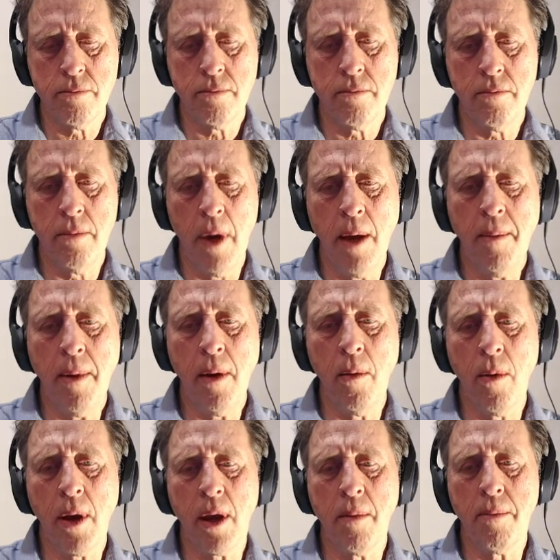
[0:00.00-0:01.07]
Maybe we
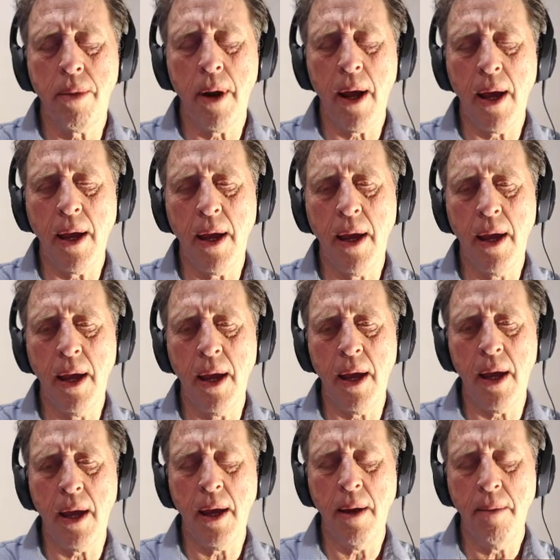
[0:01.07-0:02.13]
can play
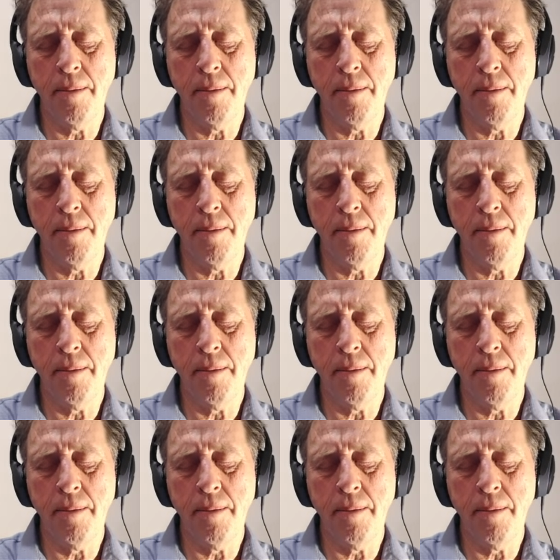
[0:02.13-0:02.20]
here.